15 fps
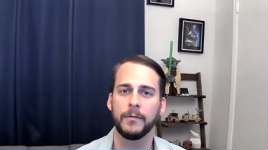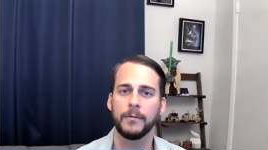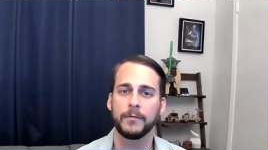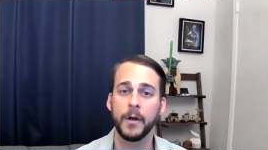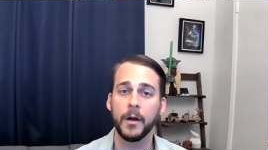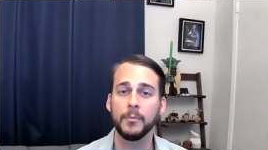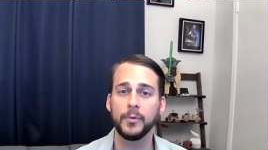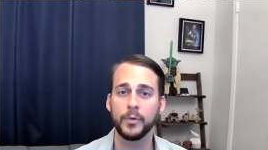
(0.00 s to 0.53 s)

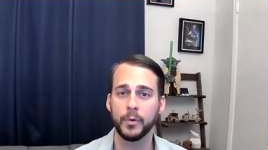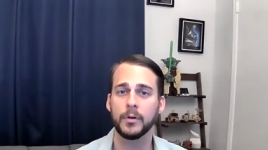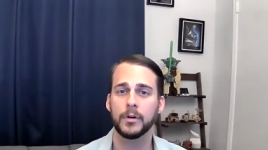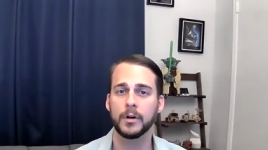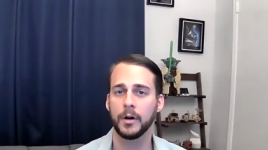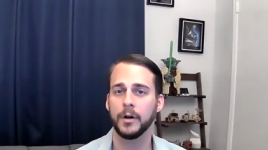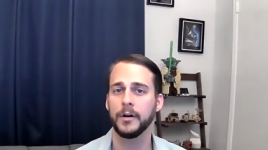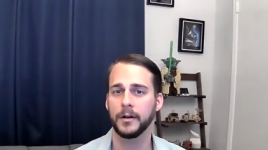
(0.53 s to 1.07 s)
from your
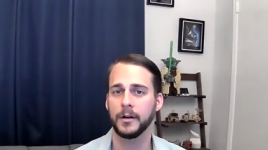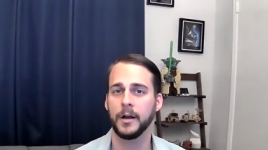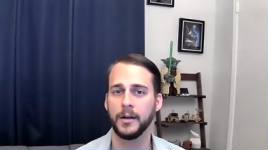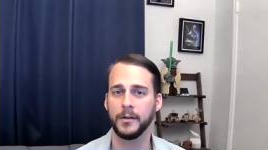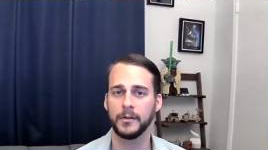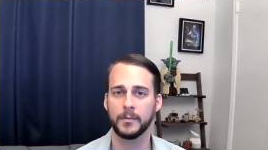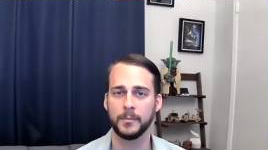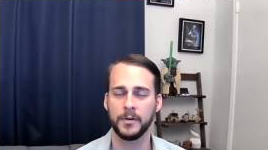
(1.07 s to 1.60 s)
current
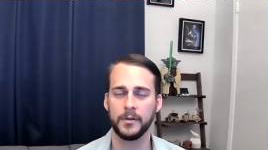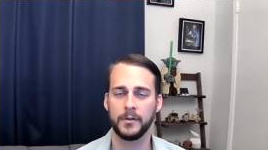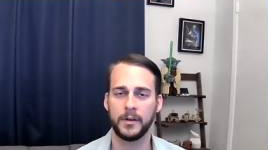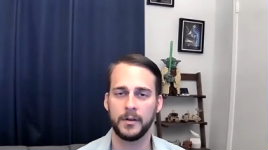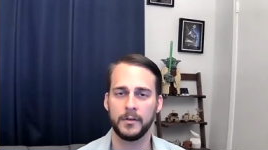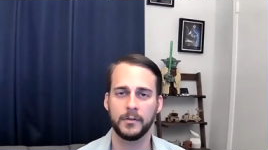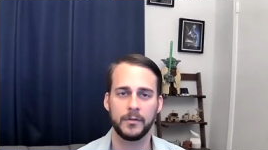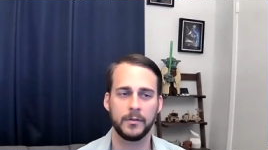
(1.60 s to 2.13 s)
customers
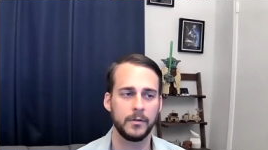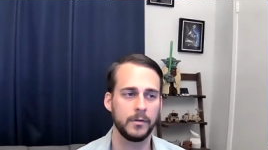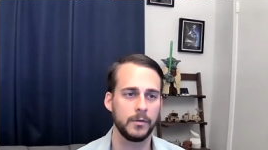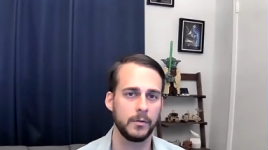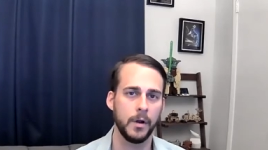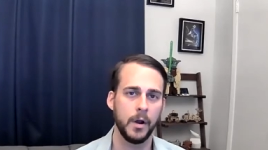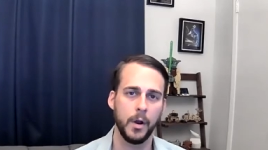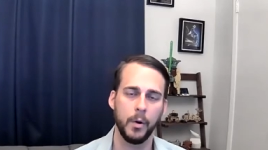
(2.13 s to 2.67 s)
as
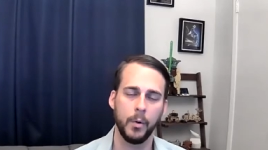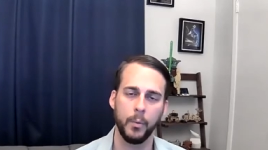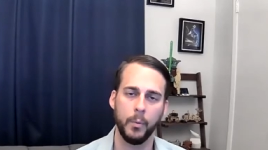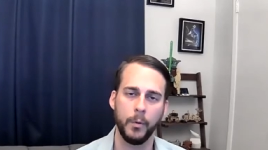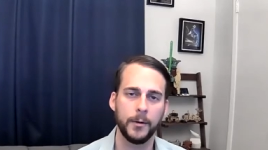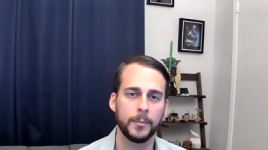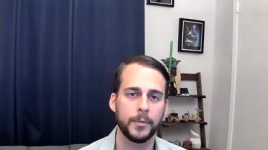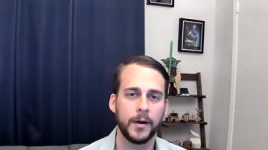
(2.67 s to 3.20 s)
to
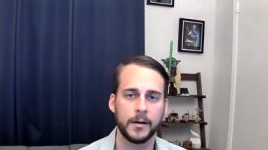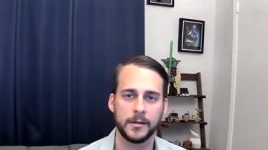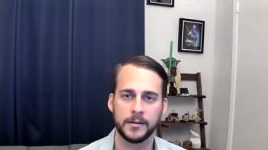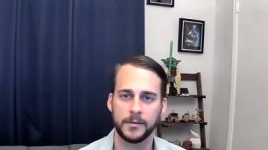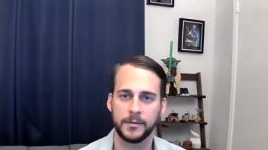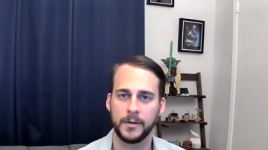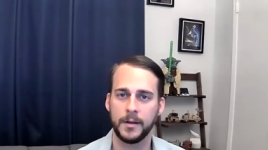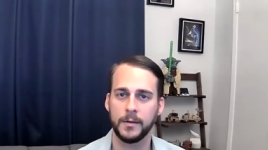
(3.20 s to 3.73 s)
what
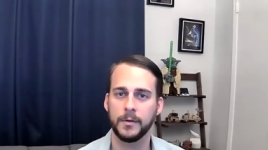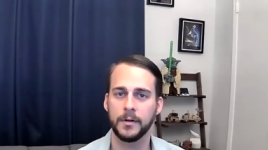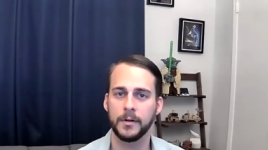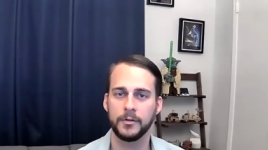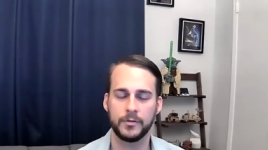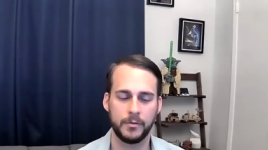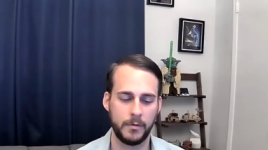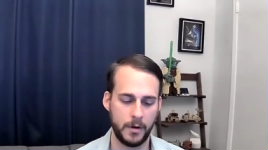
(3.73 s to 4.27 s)
products they would
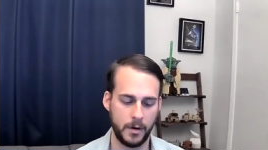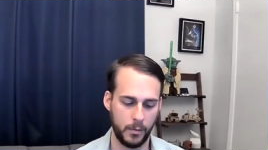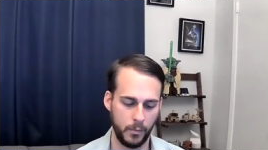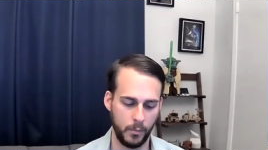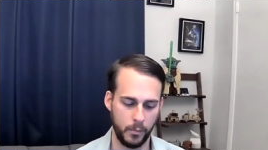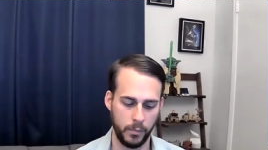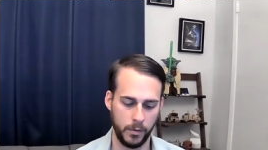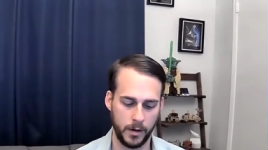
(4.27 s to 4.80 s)
enjoy.
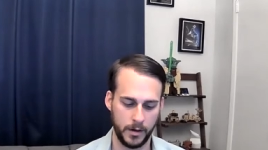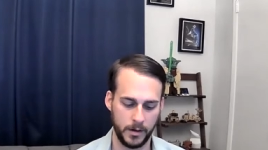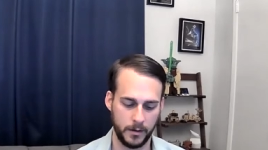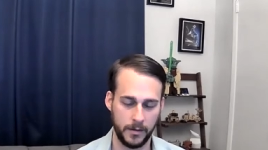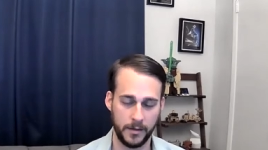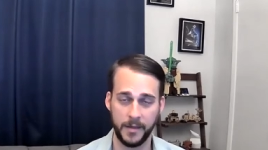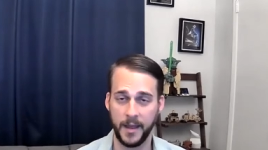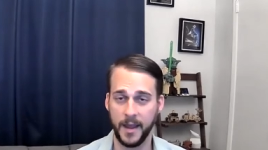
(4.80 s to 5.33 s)
What
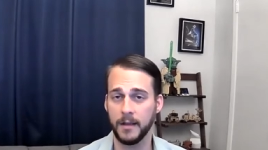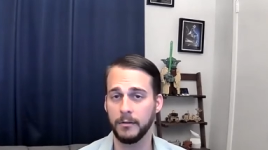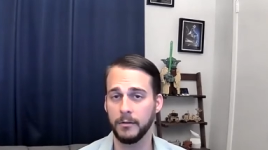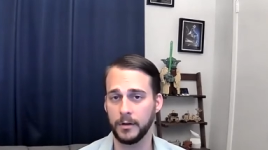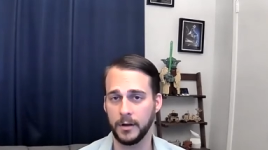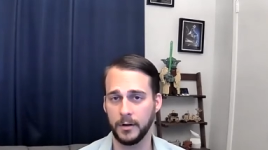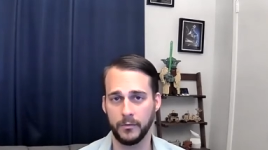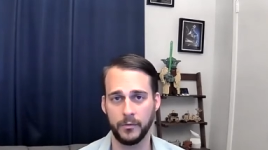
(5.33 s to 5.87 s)
are they
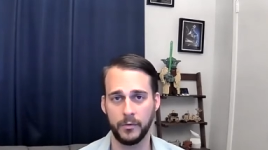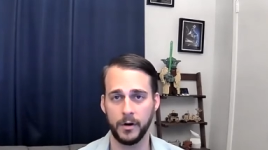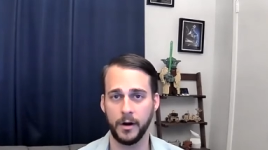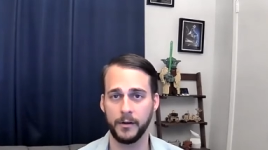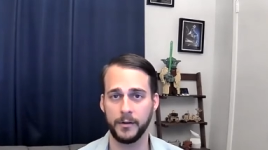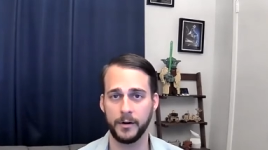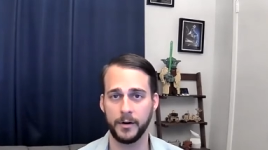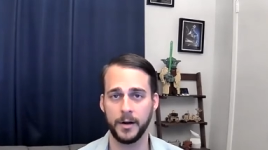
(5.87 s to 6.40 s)
looking for?
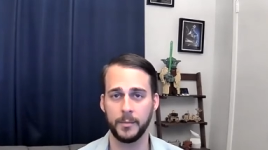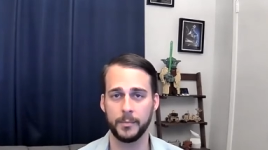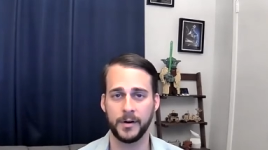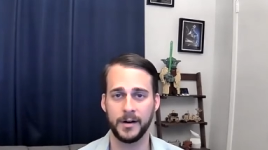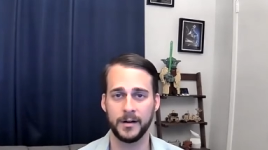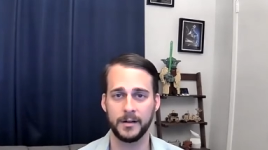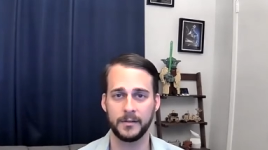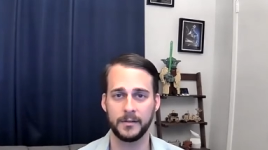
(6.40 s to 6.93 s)
Are there any
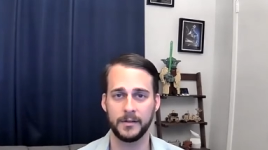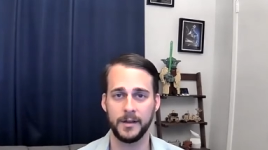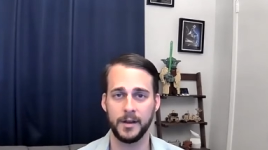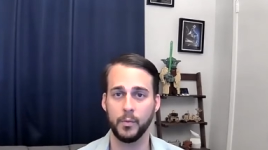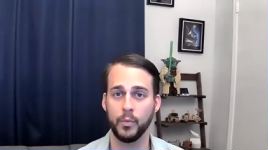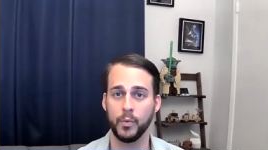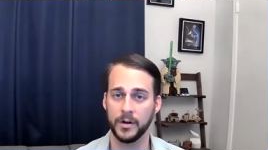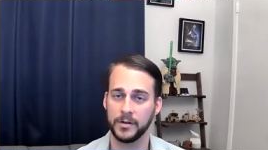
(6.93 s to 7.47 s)
products that
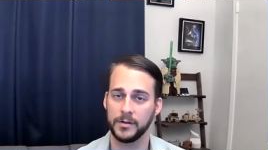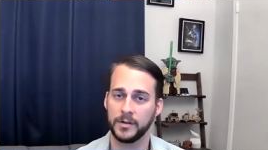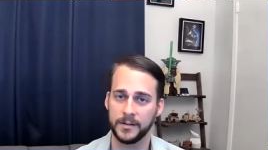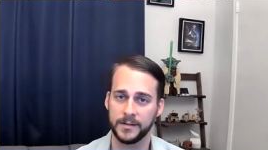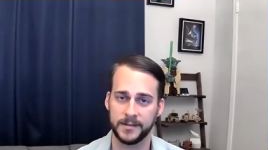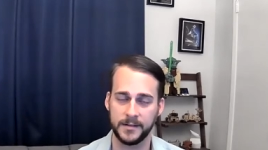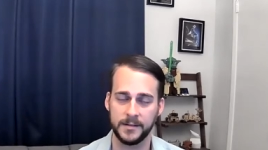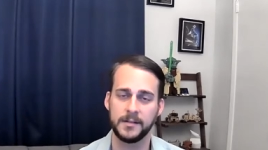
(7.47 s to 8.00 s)
they wish
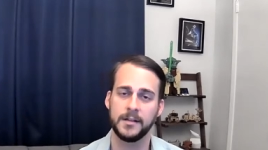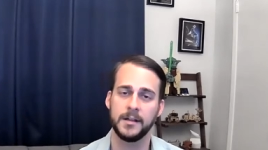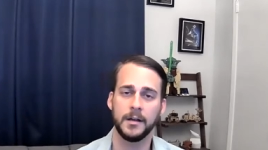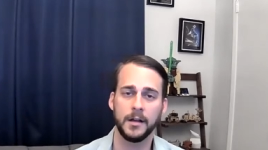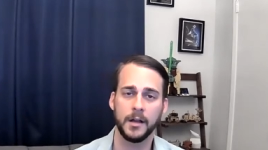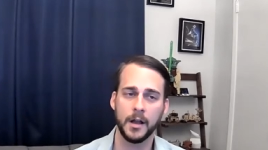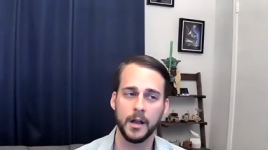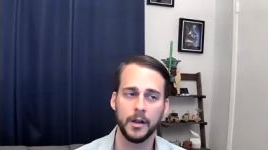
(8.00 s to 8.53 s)

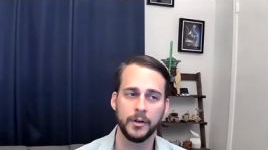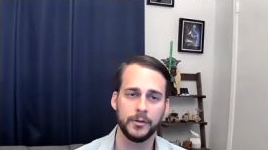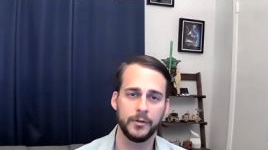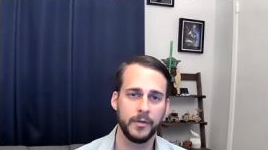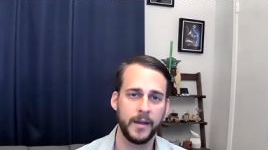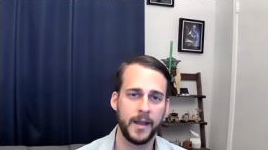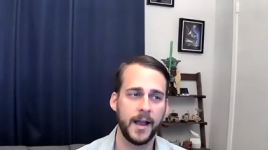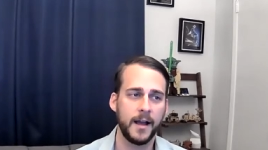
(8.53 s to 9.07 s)
existed?
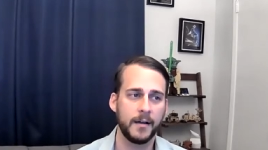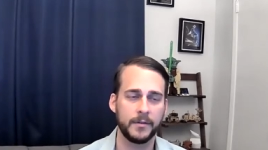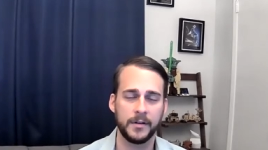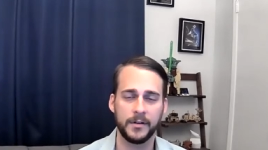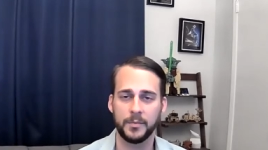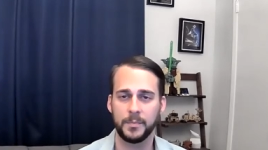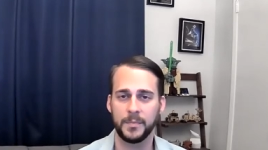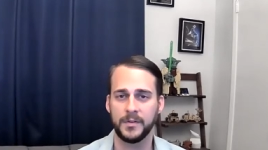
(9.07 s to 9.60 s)
Do they have
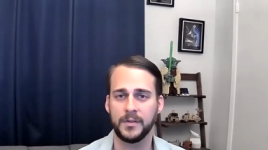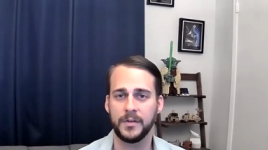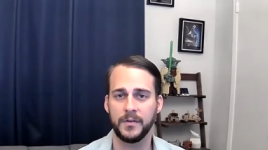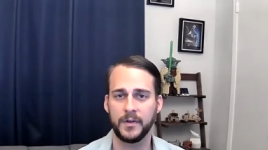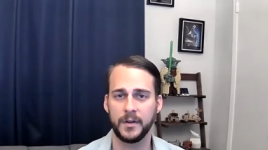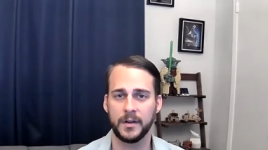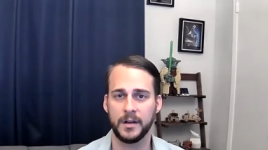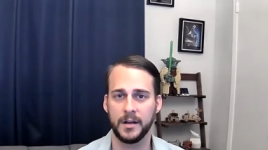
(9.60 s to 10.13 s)
any
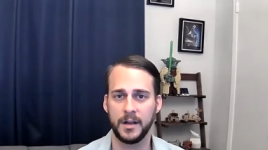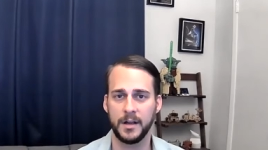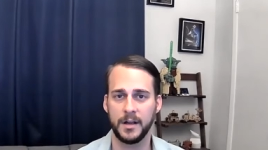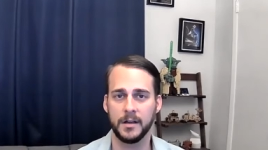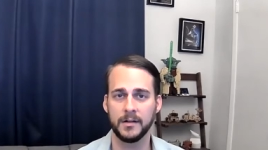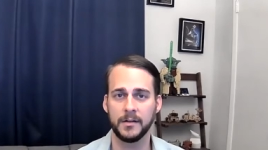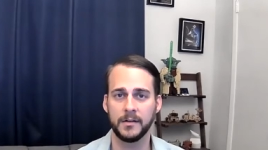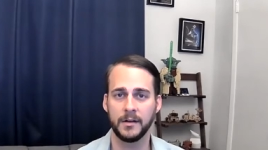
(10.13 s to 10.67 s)
specific
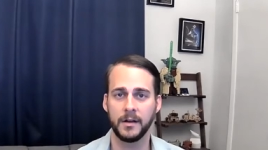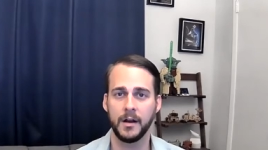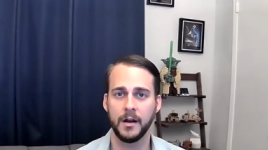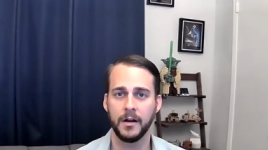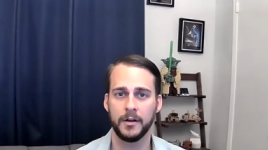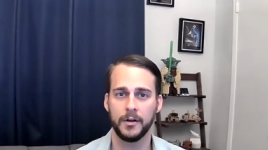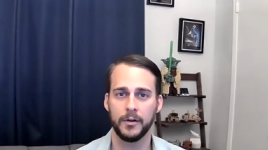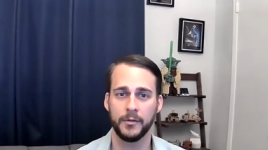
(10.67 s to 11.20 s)
needs,
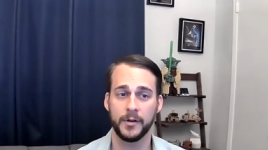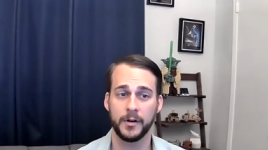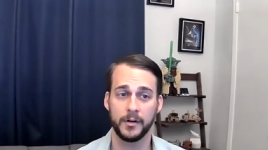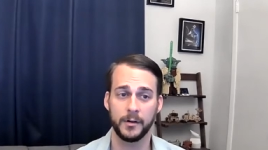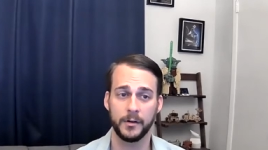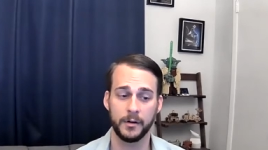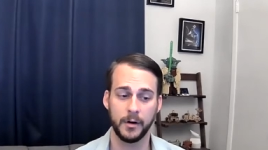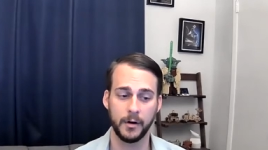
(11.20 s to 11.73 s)
that
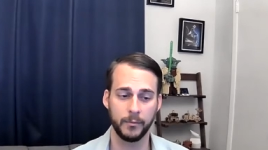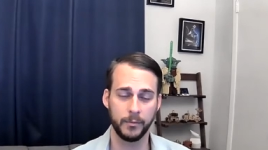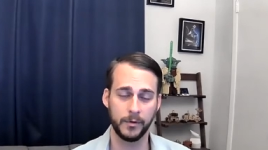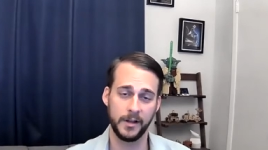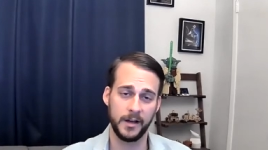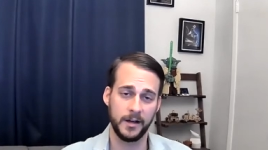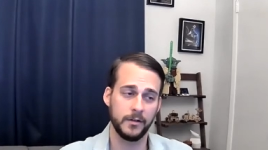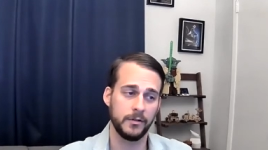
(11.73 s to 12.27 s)
are
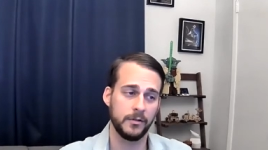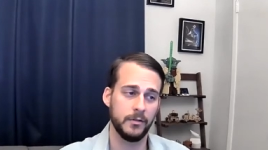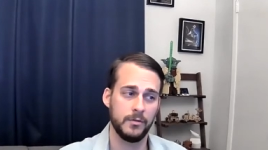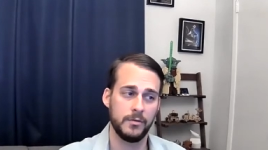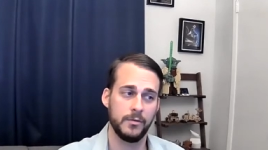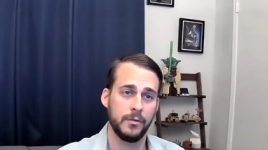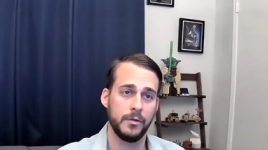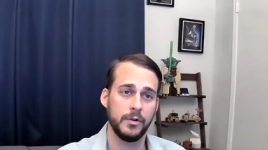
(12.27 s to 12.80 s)
related
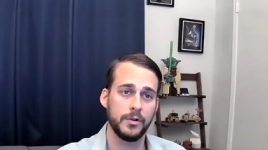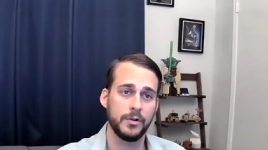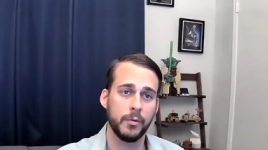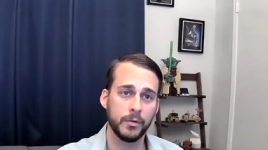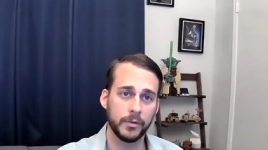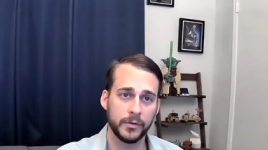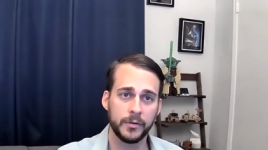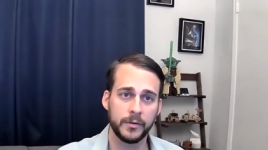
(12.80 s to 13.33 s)
to
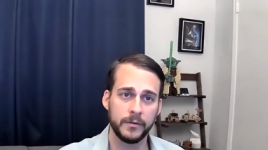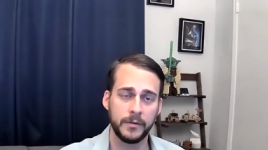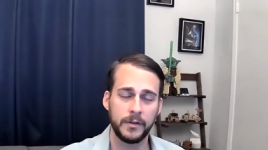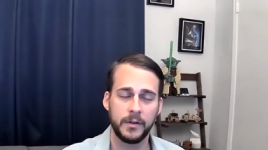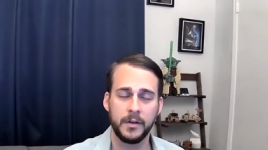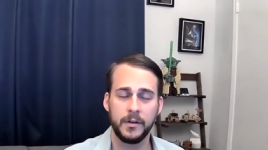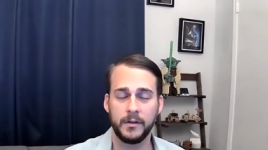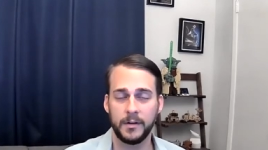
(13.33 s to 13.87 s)
your
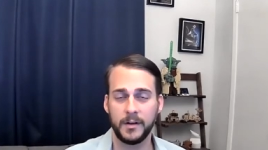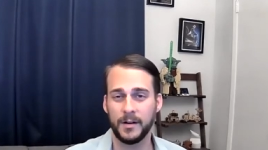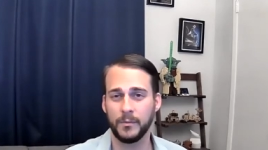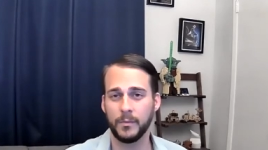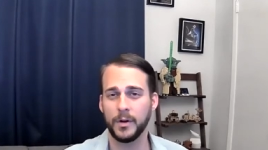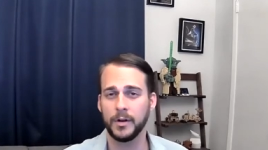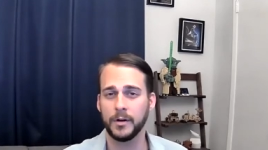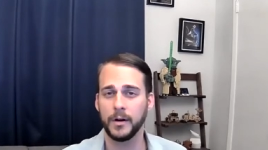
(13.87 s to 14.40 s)
services
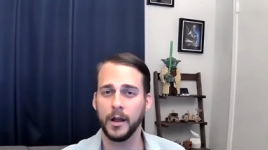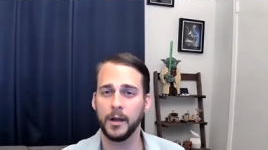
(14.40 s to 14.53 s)
and what you're